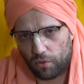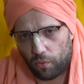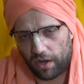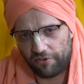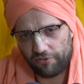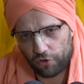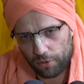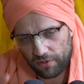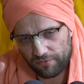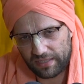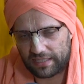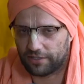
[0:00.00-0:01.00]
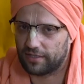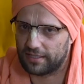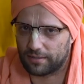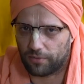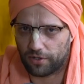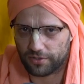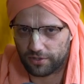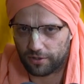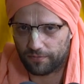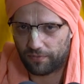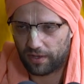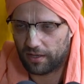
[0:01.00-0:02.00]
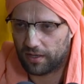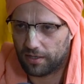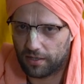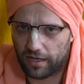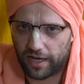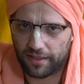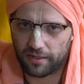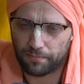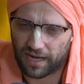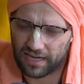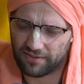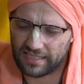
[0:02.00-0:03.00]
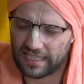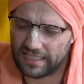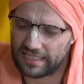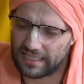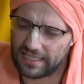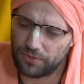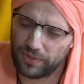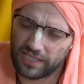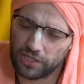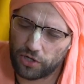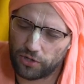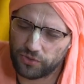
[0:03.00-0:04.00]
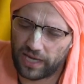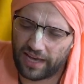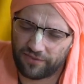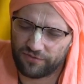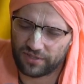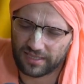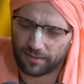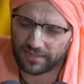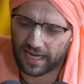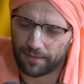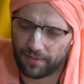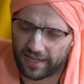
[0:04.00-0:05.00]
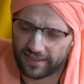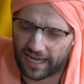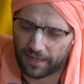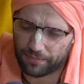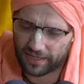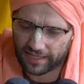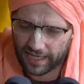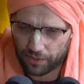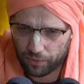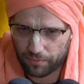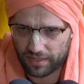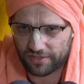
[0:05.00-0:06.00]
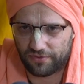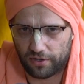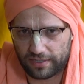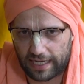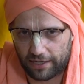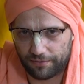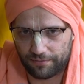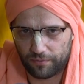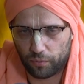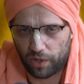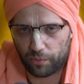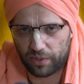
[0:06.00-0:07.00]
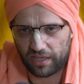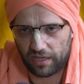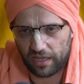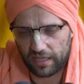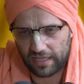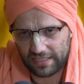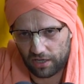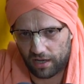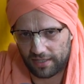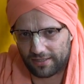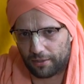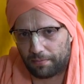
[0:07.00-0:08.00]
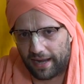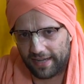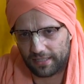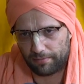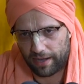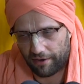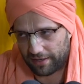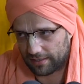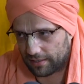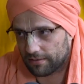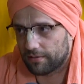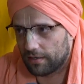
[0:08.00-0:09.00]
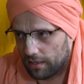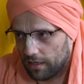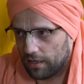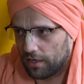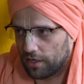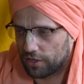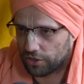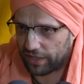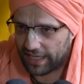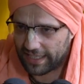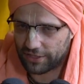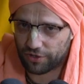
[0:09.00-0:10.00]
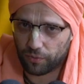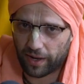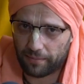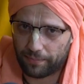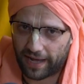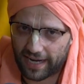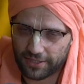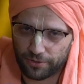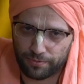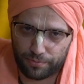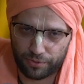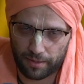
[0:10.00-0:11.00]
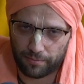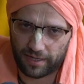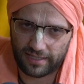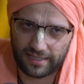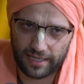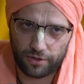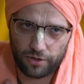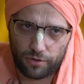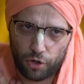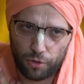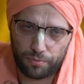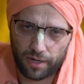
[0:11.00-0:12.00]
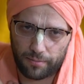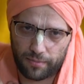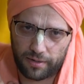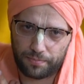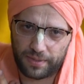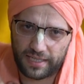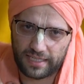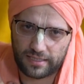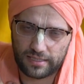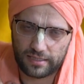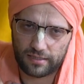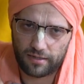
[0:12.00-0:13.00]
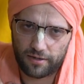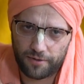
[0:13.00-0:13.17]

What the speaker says: one form of materialism also. And the Bhagavad Gita says we can go to heaven for some time like that, but again, we must fall down when we exhaust our pious merits. So Indra went back to Brahma and said, oh Brahma, please,